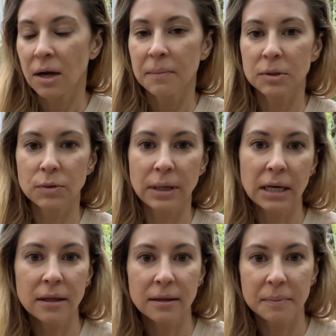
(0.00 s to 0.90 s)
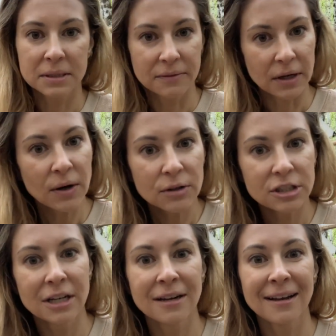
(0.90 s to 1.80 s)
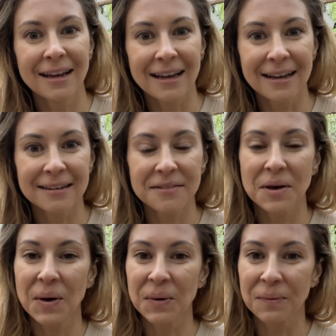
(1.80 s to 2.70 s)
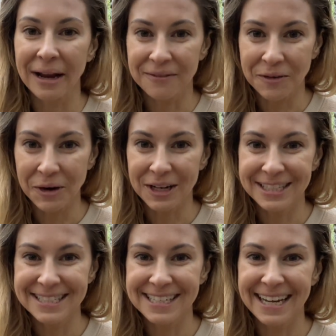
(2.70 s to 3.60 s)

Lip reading: between the Pacific Ocean and the Hoh Rainforest.